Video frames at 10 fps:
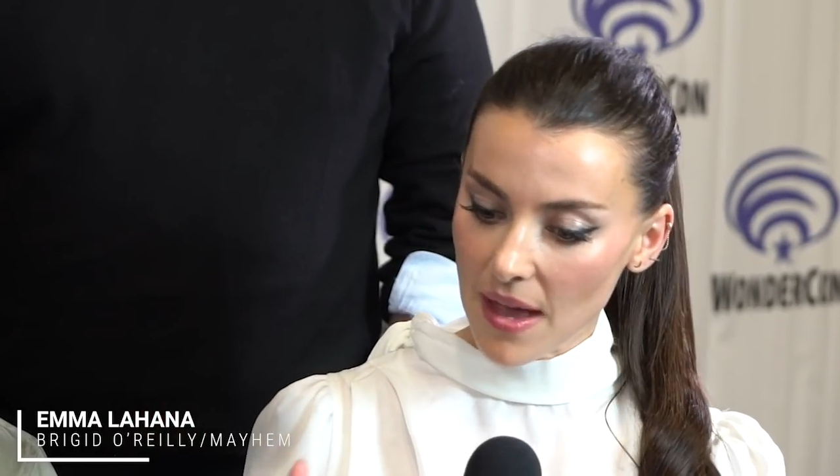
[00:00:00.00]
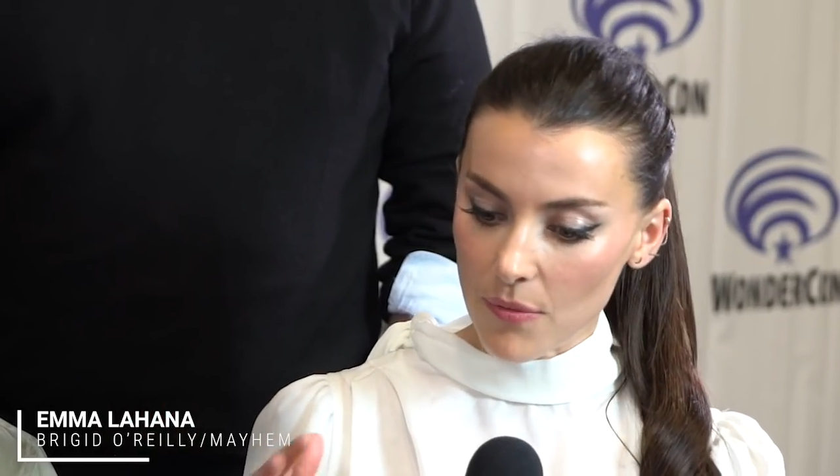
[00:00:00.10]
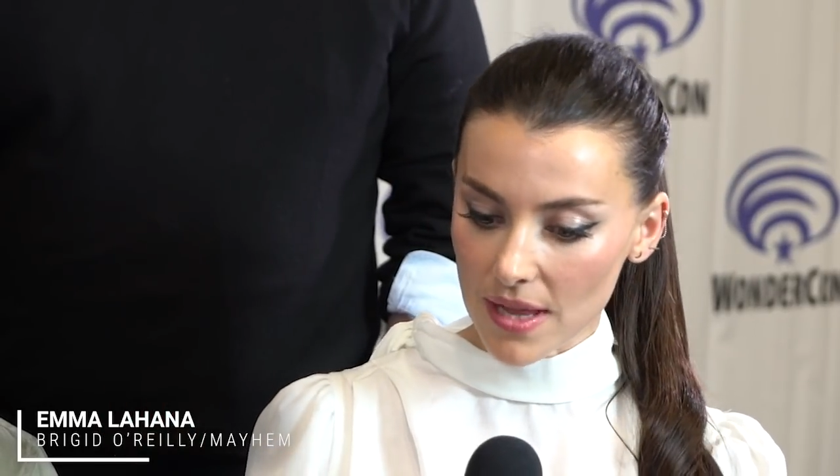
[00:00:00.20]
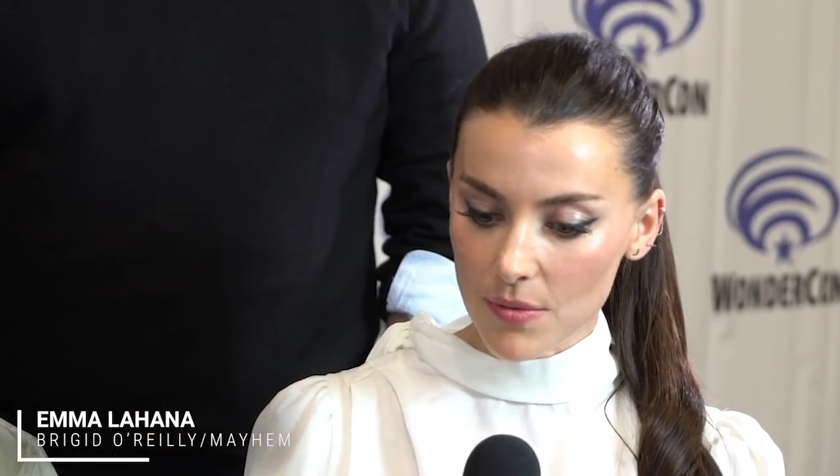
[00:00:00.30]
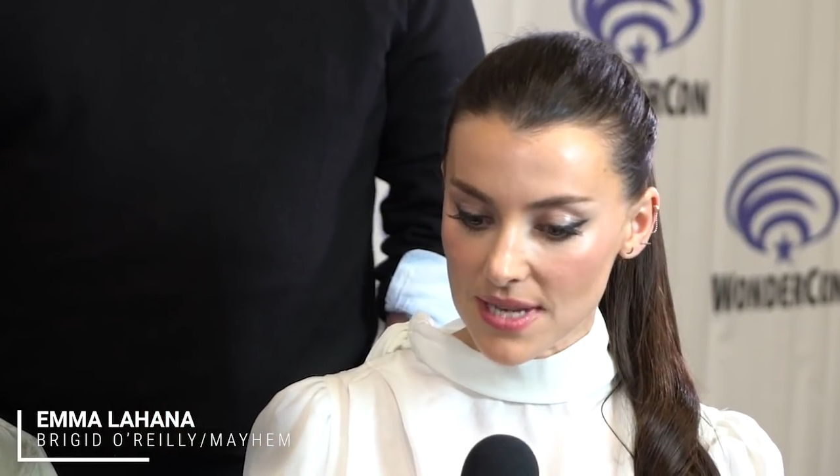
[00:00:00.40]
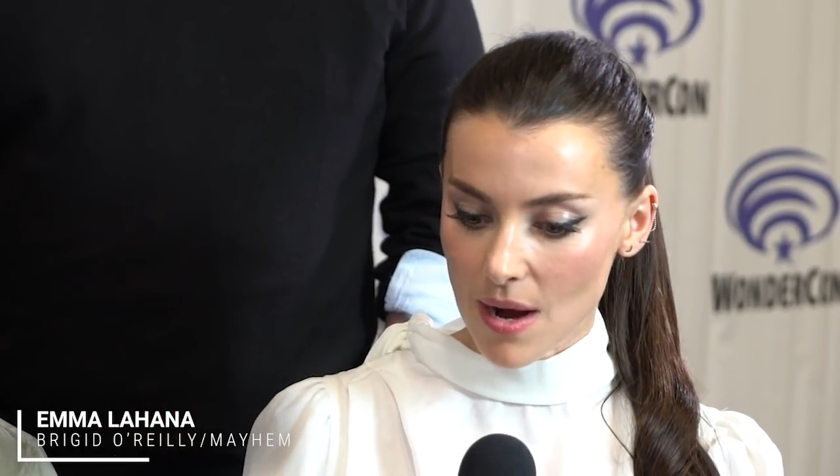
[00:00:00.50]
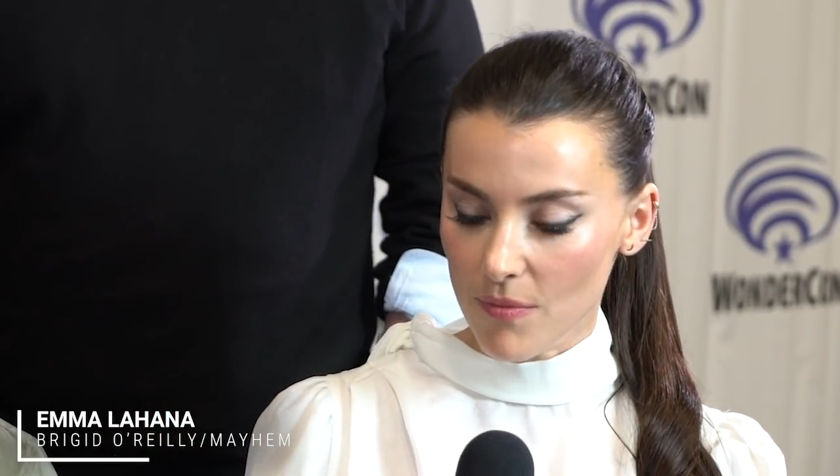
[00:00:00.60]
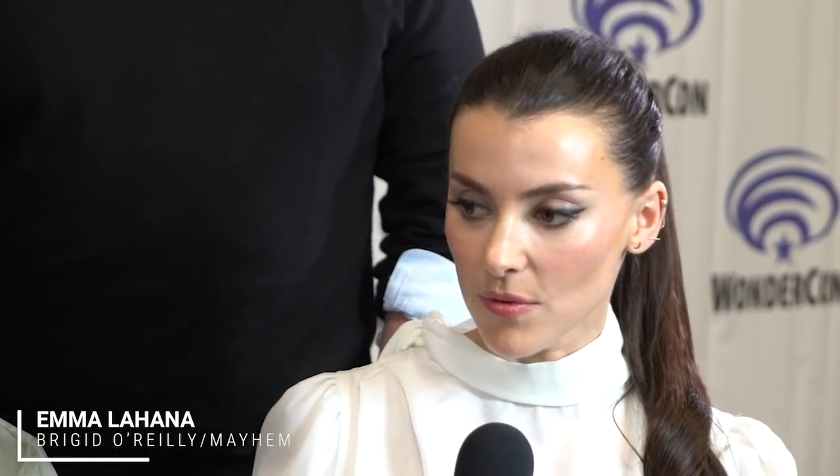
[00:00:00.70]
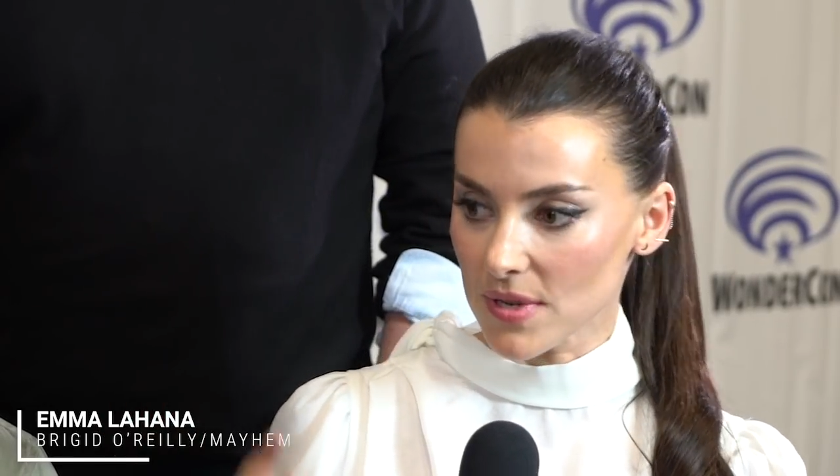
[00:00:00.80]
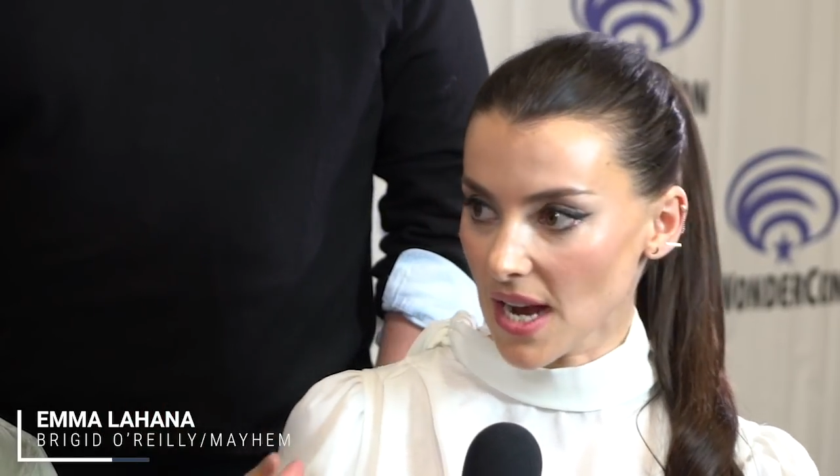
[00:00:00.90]
that really was
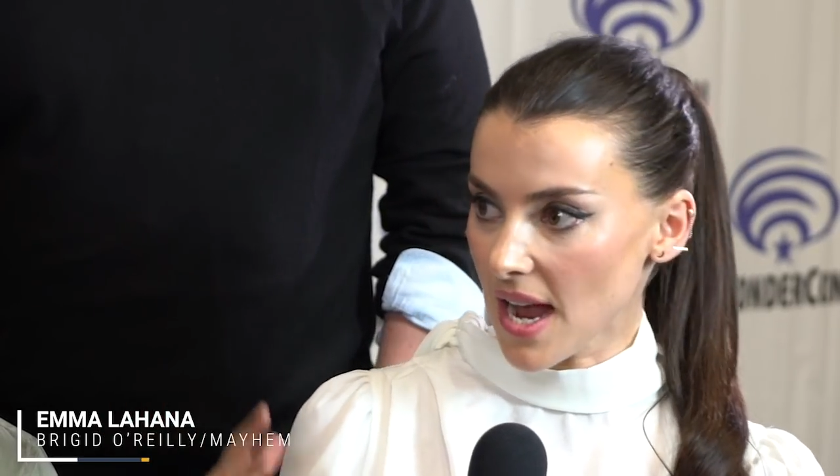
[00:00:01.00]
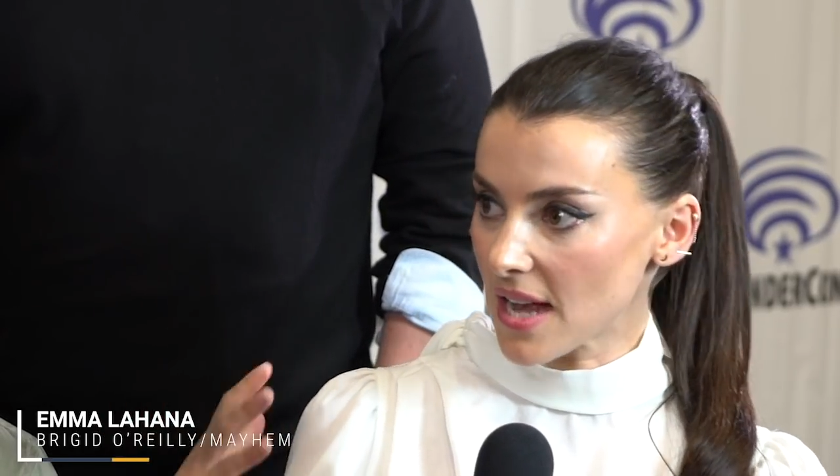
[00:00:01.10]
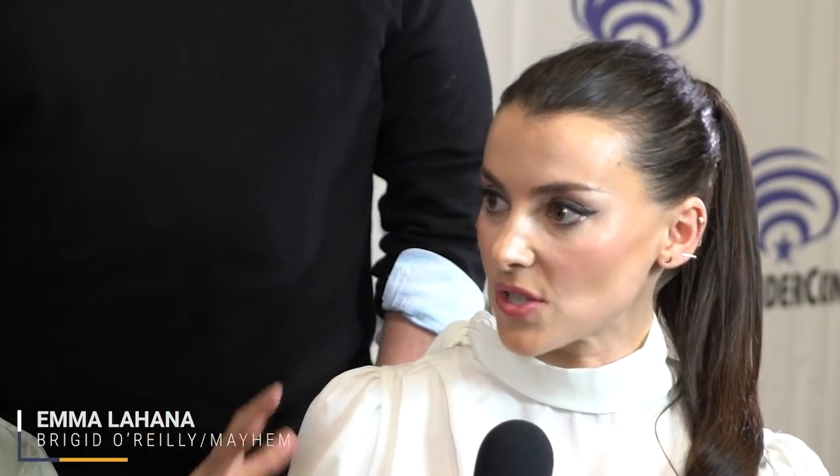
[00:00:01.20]
helpful was I had